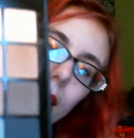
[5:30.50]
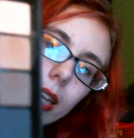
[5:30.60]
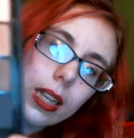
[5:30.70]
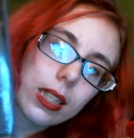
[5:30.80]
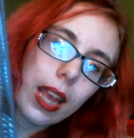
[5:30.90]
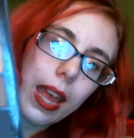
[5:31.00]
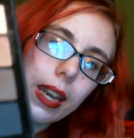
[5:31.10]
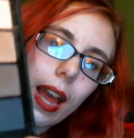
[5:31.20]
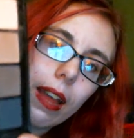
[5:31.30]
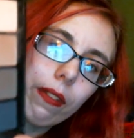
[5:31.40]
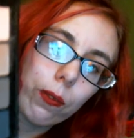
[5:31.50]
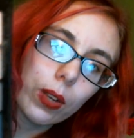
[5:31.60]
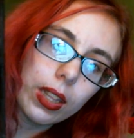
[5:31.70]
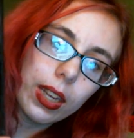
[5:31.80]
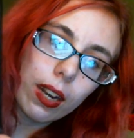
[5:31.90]
palette, and I've
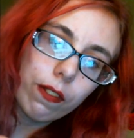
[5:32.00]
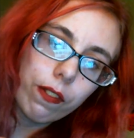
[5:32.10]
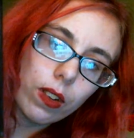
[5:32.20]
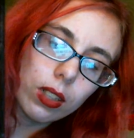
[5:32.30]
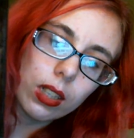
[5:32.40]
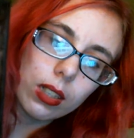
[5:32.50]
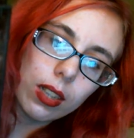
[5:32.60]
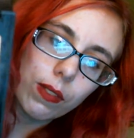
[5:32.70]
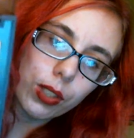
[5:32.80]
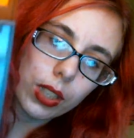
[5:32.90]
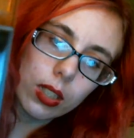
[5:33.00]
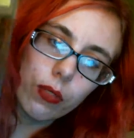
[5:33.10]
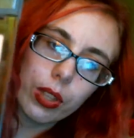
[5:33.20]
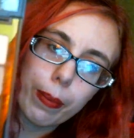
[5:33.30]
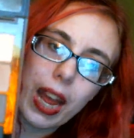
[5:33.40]
really kind of fallen in love with this
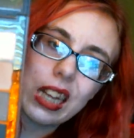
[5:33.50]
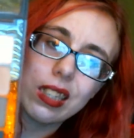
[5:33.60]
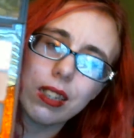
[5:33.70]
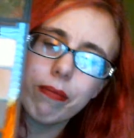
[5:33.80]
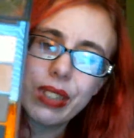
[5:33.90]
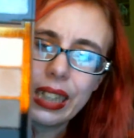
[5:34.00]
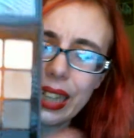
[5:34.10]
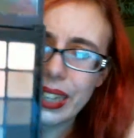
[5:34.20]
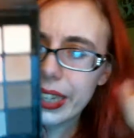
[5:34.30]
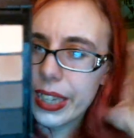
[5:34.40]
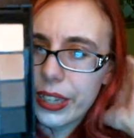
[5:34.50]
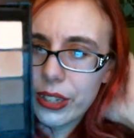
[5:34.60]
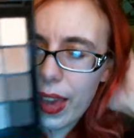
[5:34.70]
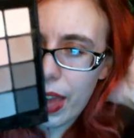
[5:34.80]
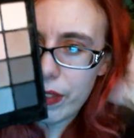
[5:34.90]
over the past year
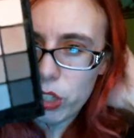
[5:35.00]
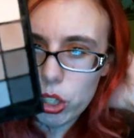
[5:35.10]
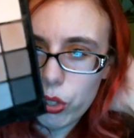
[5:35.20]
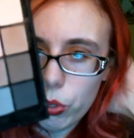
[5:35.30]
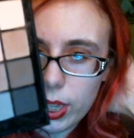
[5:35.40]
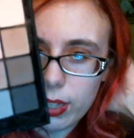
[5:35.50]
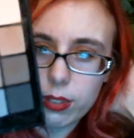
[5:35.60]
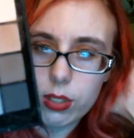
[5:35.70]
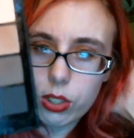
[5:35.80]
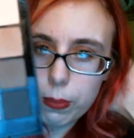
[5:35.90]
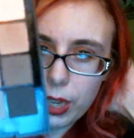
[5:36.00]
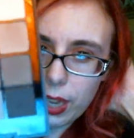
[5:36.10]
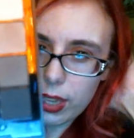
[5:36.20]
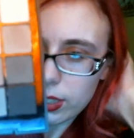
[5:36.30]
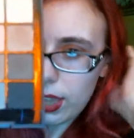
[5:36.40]
and a half to 2 years, just
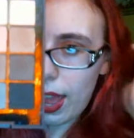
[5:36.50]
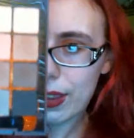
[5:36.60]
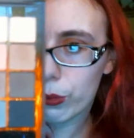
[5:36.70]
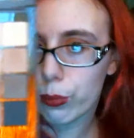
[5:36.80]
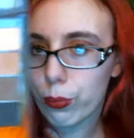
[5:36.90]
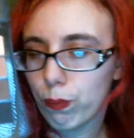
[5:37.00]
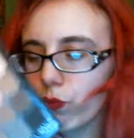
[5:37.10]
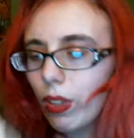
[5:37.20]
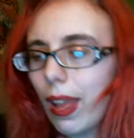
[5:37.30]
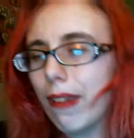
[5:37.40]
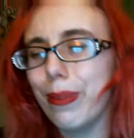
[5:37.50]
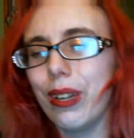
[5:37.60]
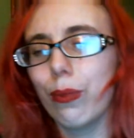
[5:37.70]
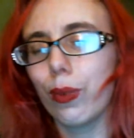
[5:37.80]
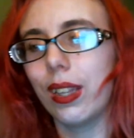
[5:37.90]
because I have
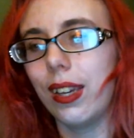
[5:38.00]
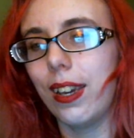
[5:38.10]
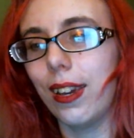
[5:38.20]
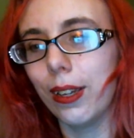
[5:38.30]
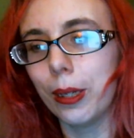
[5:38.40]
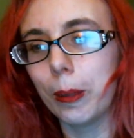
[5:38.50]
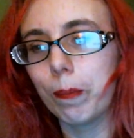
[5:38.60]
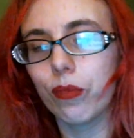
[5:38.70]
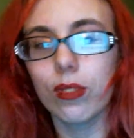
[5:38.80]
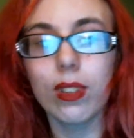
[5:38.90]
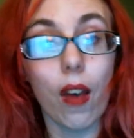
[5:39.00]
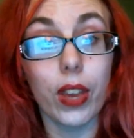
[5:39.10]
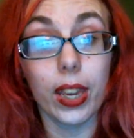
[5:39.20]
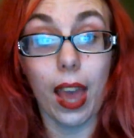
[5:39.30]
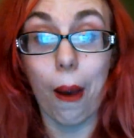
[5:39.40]
been really
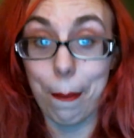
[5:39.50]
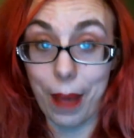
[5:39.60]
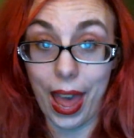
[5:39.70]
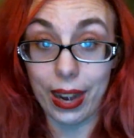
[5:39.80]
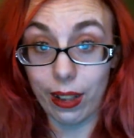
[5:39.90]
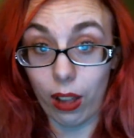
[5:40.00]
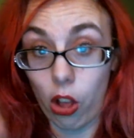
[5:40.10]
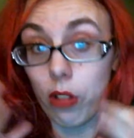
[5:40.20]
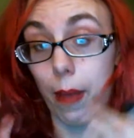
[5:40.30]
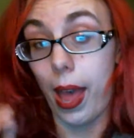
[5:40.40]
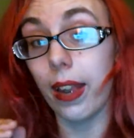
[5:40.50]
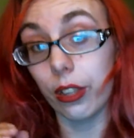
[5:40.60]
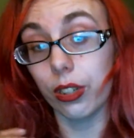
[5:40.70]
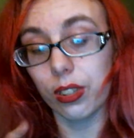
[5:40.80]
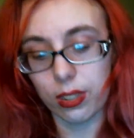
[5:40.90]
loving how matte, all matte
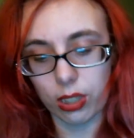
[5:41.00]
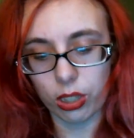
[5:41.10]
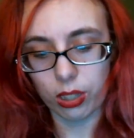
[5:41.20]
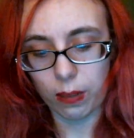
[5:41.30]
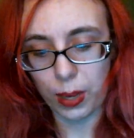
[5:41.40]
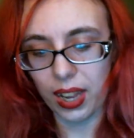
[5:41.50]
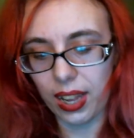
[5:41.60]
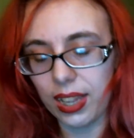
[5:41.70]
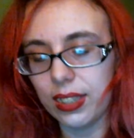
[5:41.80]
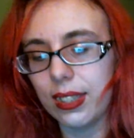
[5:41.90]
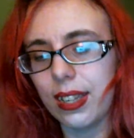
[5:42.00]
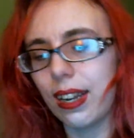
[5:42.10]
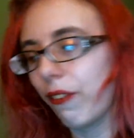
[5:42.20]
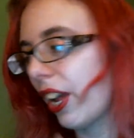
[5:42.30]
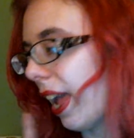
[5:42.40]
looks look on my eyes, and then
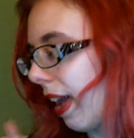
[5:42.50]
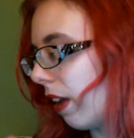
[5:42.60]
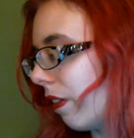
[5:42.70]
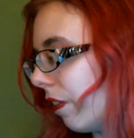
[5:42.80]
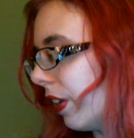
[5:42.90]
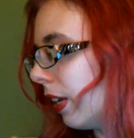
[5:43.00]
if I have,